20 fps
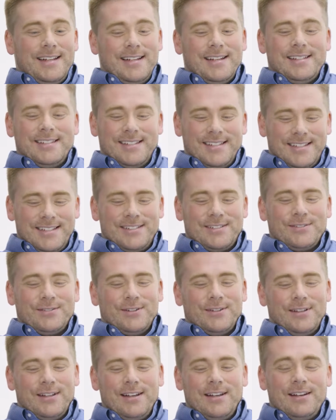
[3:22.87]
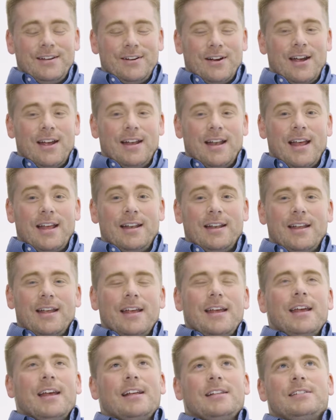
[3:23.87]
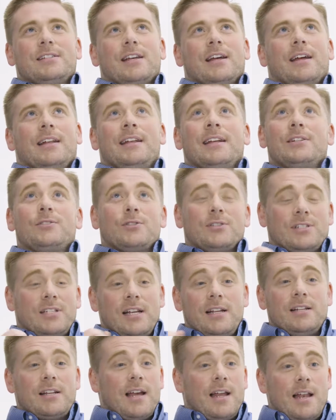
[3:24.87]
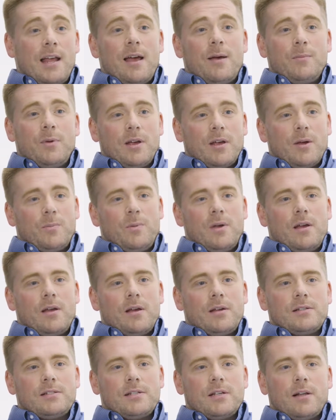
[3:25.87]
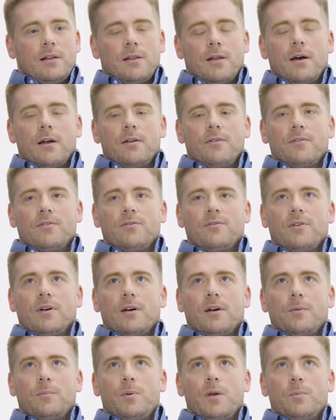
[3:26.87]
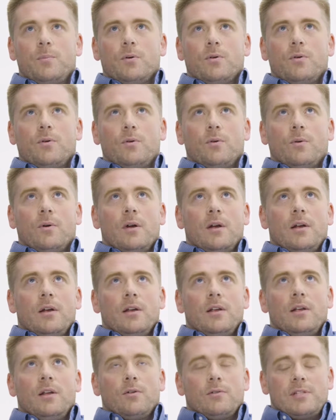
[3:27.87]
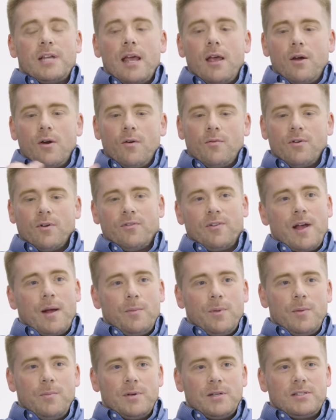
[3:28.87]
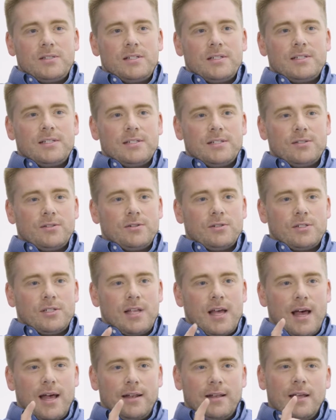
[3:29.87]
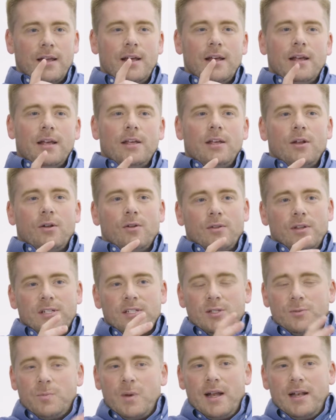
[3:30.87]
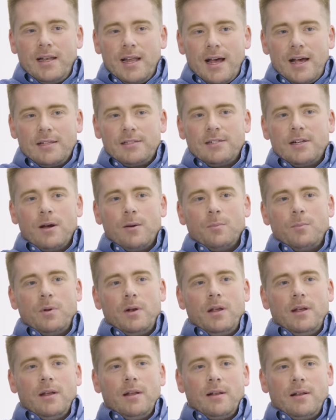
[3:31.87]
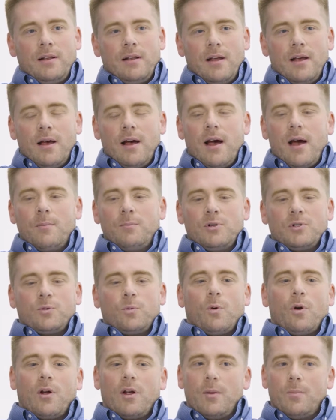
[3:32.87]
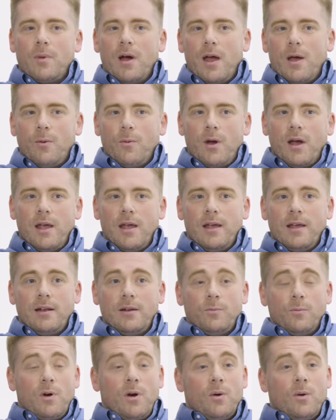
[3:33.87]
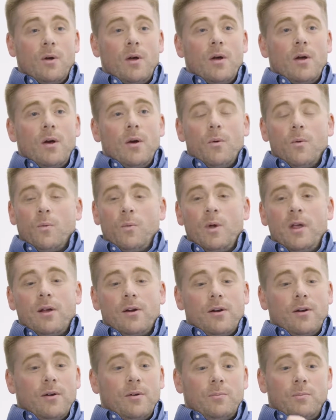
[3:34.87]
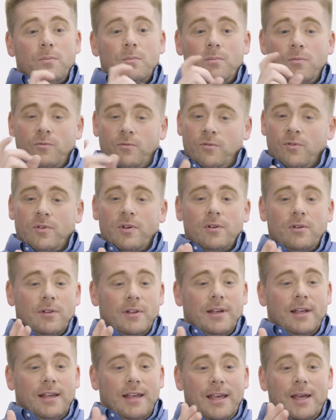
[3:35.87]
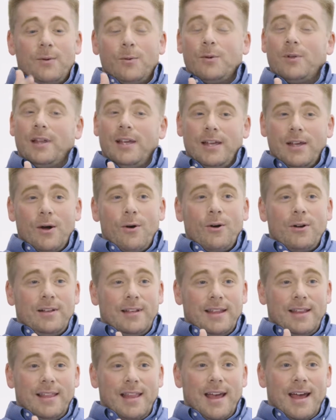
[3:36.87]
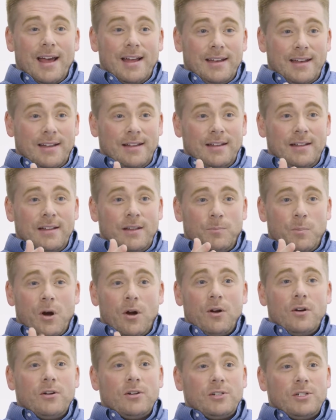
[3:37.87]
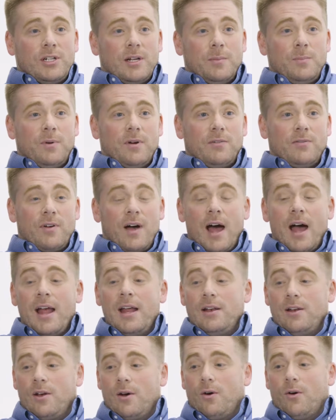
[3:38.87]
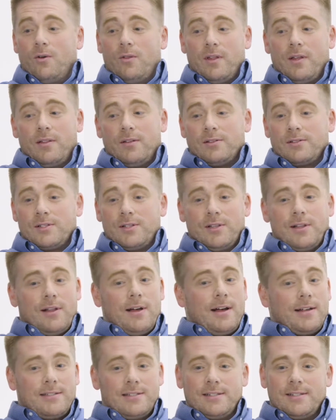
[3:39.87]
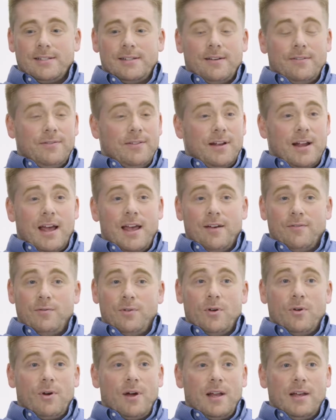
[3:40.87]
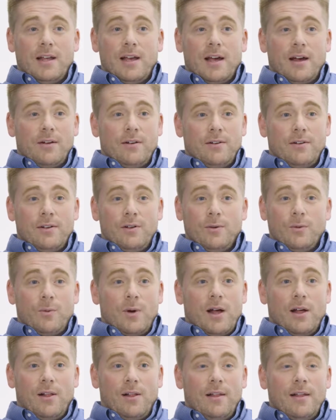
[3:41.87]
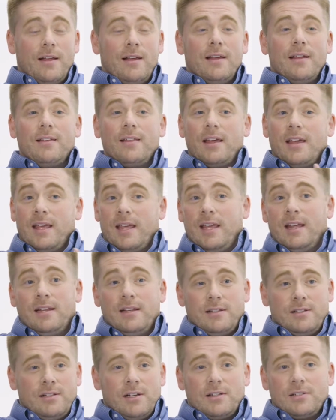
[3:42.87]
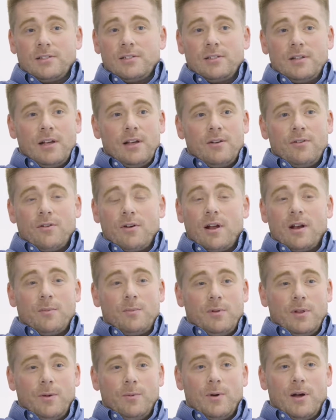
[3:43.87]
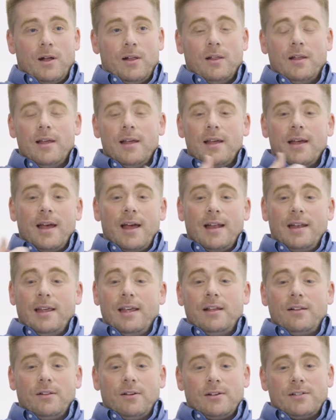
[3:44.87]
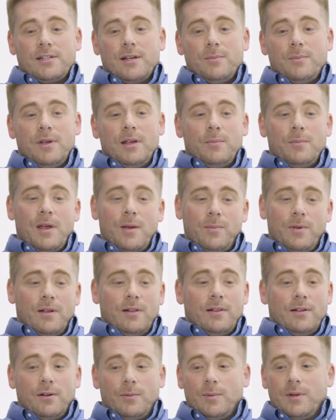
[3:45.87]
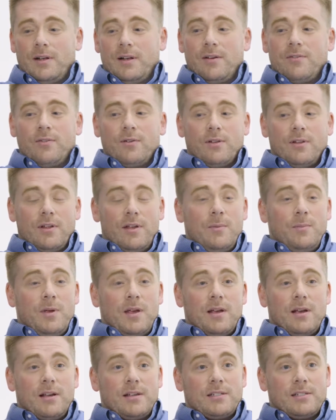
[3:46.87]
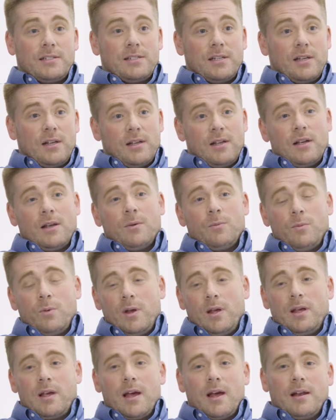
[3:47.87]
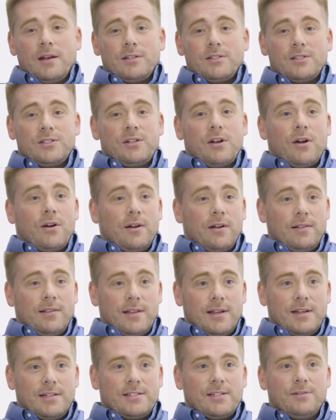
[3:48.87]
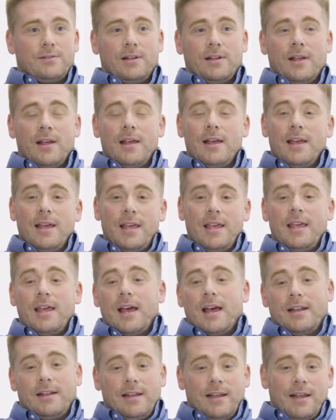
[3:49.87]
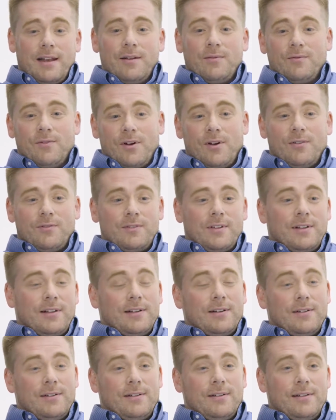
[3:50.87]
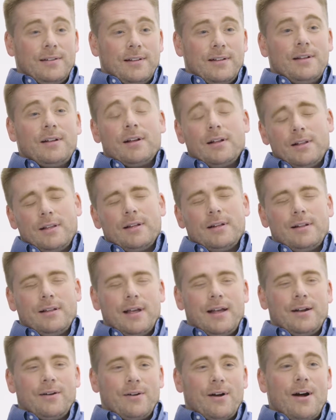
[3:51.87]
is. It's really great. And it's an interesting dynamic because a lot of people who, take over family businesses, there's that, this is my dad's company and I'm just working my way in. Well, we're really equally yoked in the partnership of, I know that there's lots of stuff that I have no idea how to do well, that he does incredibly well. And he looks at me maybe a little bit differently because we kind of started this and he had to get involved a little later